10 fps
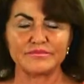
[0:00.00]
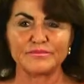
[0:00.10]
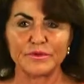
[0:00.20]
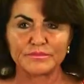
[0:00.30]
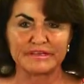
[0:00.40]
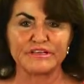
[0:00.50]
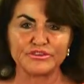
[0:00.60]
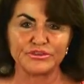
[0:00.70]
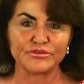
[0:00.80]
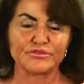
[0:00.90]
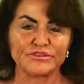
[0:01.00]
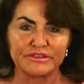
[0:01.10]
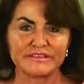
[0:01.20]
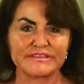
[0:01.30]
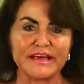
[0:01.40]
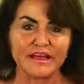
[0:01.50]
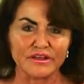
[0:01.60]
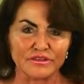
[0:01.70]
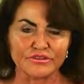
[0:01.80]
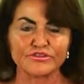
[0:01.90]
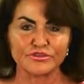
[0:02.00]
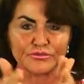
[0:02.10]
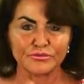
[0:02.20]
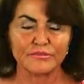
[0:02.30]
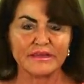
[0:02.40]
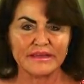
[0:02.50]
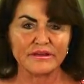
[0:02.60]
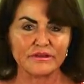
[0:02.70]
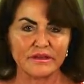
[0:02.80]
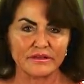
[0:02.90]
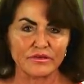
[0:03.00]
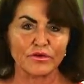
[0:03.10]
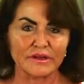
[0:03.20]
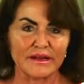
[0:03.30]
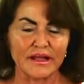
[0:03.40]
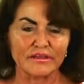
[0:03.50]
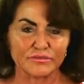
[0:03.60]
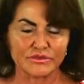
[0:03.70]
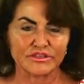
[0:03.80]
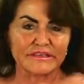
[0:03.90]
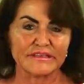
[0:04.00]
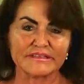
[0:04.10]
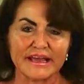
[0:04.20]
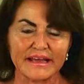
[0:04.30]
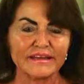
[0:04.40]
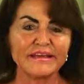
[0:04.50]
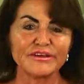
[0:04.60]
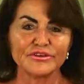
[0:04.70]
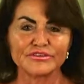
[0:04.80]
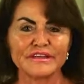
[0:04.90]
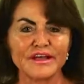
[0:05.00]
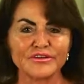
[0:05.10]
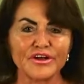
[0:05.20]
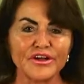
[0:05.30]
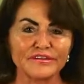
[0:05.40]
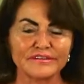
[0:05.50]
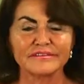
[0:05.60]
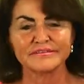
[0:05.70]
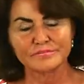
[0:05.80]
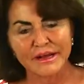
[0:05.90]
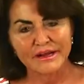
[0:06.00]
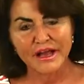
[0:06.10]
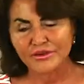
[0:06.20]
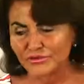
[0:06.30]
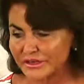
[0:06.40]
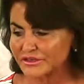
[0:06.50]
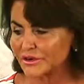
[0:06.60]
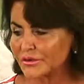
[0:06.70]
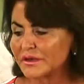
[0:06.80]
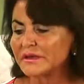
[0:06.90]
from tissues to cells to organelles, which is inside your cell called mitochondria. So